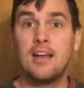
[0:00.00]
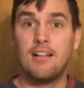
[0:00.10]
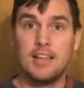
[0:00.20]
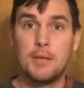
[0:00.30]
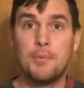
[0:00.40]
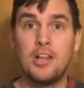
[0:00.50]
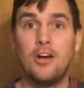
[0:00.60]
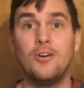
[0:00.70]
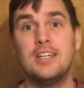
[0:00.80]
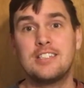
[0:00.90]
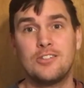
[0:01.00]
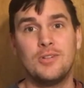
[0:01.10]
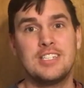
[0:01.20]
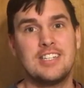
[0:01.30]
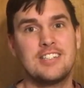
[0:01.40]
A link below is to
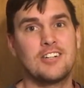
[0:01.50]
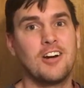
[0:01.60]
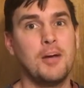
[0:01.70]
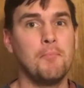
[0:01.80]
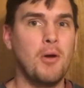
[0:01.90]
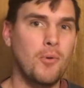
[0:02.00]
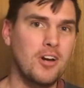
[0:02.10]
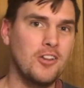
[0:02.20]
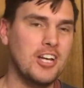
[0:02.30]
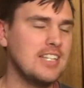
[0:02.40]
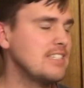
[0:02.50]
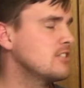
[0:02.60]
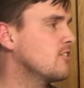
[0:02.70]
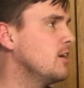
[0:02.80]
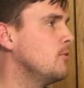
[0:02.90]
his Instagram, and we're going to look at his
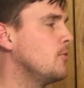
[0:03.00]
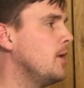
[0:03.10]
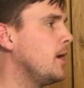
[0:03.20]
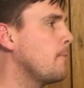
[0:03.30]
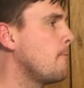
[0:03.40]
Instagram real quick.